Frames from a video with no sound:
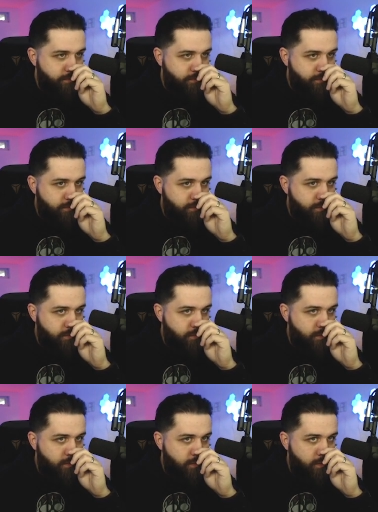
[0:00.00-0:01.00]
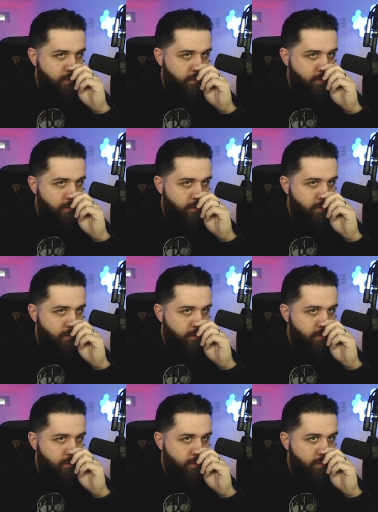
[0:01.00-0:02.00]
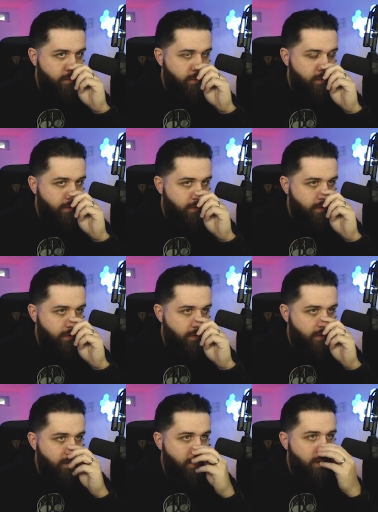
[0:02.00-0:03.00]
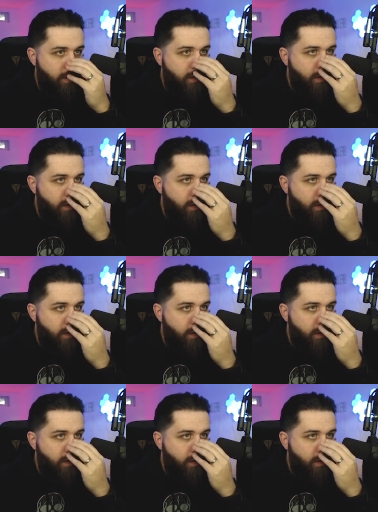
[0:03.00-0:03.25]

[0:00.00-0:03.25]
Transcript: (no one is talking)